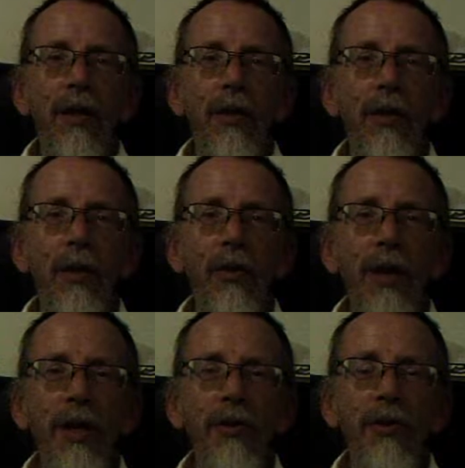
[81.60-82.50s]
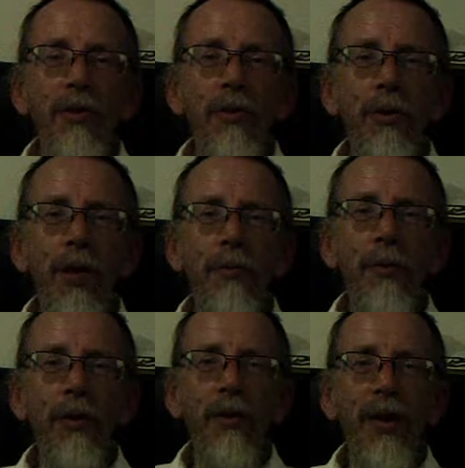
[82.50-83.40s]
No need to give them
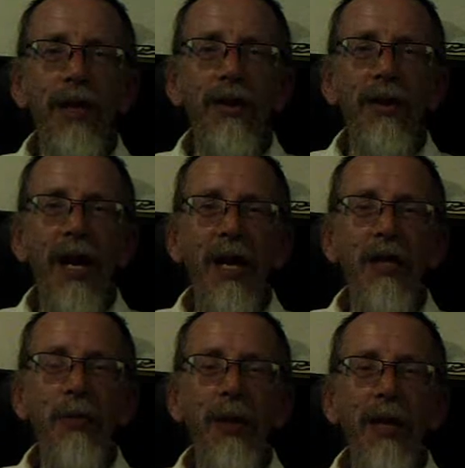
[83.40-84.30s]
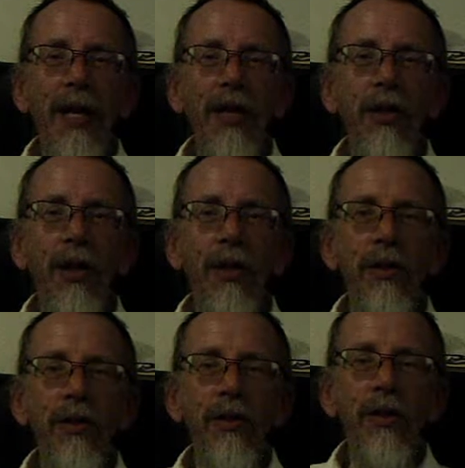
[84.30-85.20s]
great explanations